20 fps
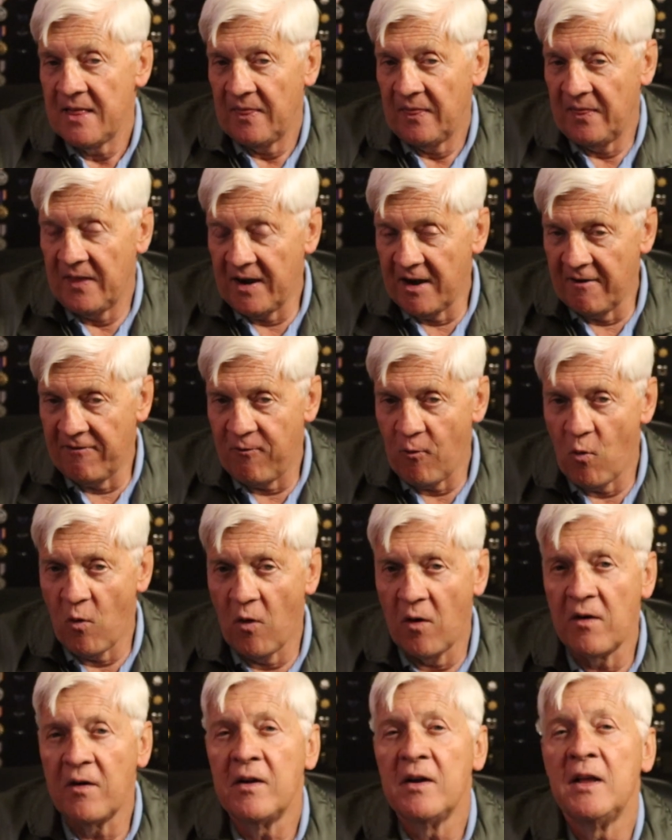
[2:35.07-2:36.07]

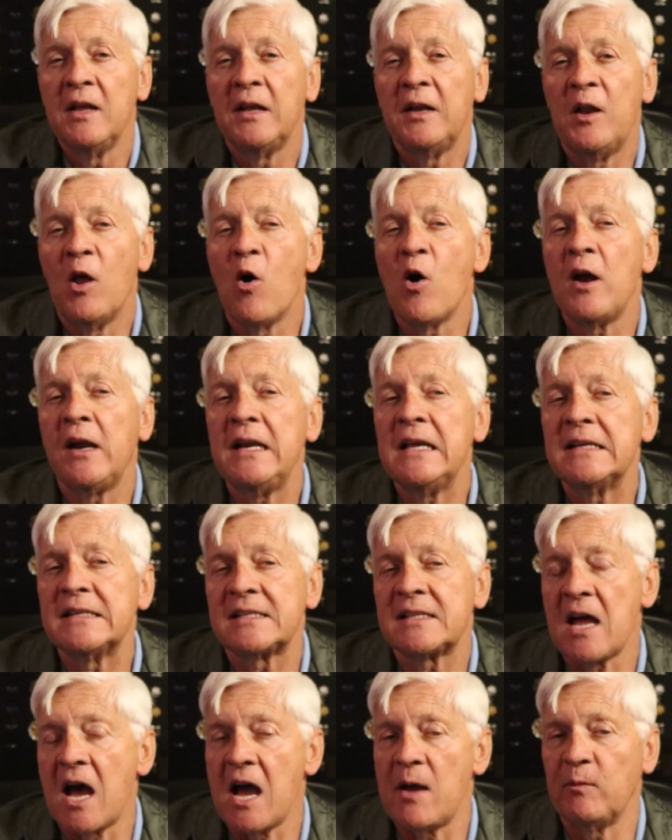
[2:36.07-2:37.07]
Therefore, knowing
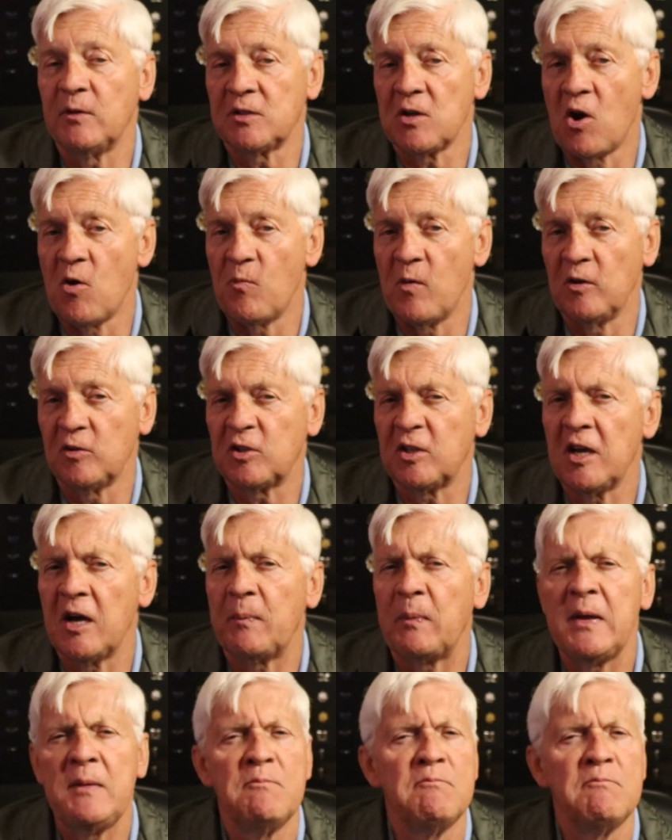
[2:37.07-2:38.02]
his time is almost up, he